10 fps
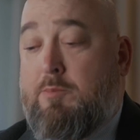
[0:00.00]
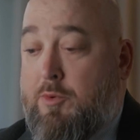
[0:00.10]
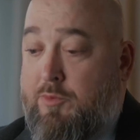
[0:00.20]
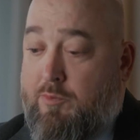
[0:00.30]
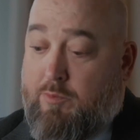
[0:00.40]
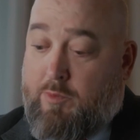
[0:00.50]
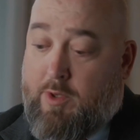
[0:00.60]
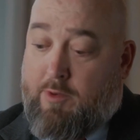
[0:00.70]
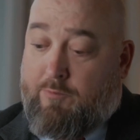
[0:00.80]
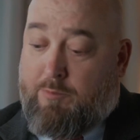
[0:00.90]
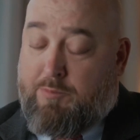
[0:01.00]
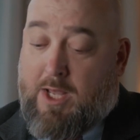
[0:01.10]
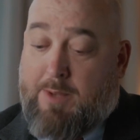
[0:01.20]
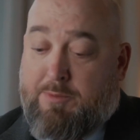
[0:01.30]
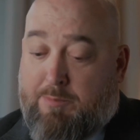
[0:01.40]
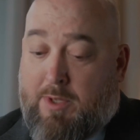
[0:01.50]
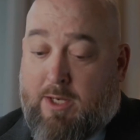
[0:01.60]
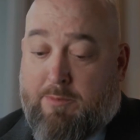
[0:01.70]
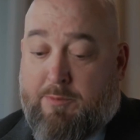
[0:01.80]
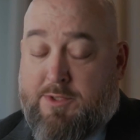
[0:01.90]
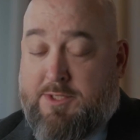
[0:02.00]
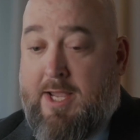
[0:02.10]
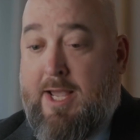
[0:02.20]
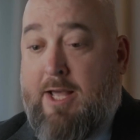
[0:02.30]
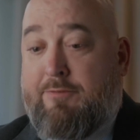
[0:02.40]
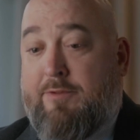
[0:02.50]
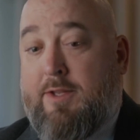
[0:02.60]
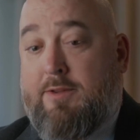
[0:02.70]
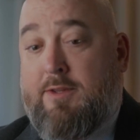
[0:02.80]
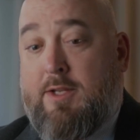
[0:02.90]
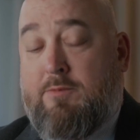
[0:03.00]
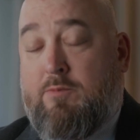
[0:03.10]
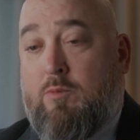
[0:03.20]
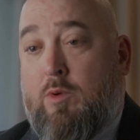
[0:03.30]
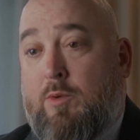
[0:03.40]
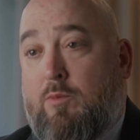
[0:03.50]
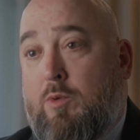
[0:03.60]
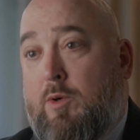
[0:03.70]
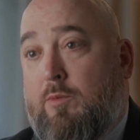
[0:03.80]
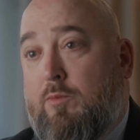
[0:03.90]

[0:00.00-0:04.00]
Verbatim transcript: both from top to bottom the staff that that we're we're